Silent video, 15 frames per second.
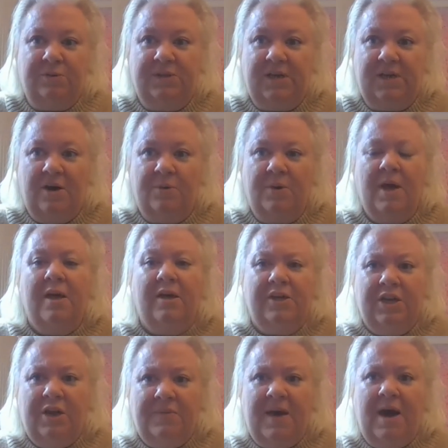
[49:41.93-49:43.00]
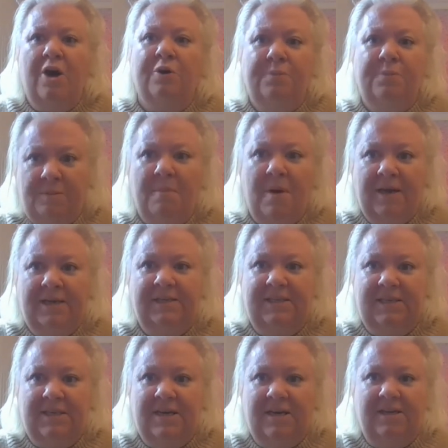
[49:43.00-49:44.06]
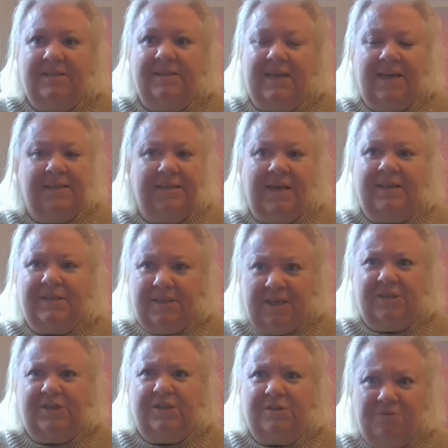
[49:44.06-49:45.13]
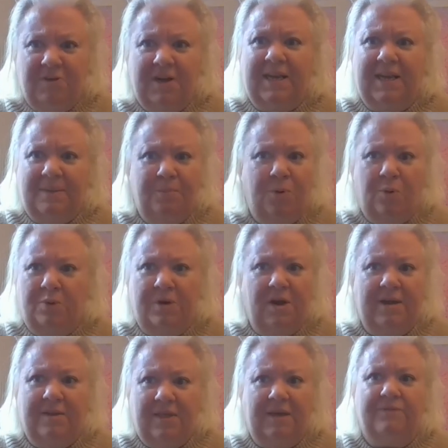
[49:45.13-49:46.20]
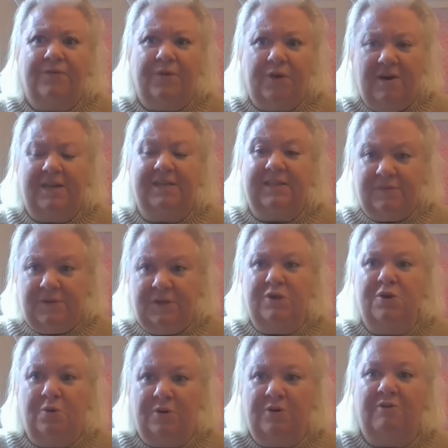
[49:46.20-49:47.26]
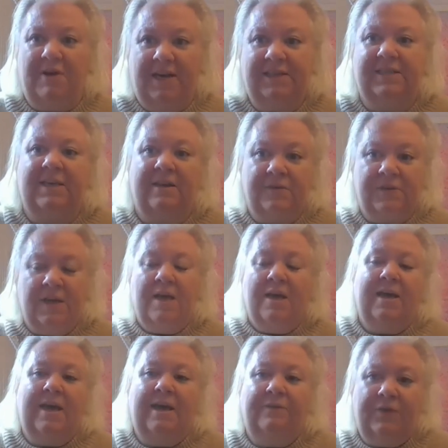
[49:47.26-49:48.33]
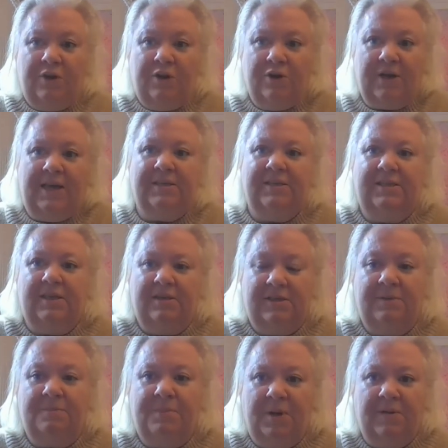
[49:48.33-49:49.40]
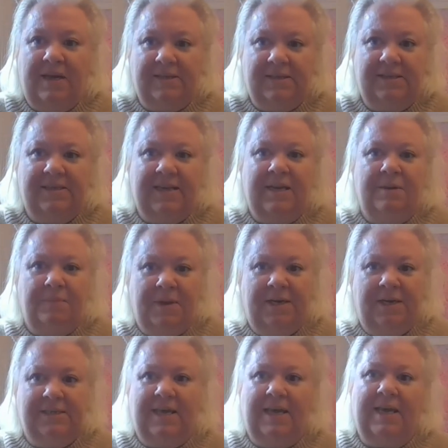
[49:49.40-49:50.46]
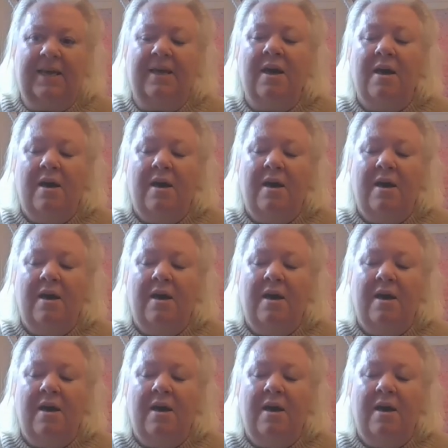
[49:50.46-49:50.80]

So, you know, that open-mindedness is just really important, I think, for creatives and non-creatives if you're looking to build that sustainability,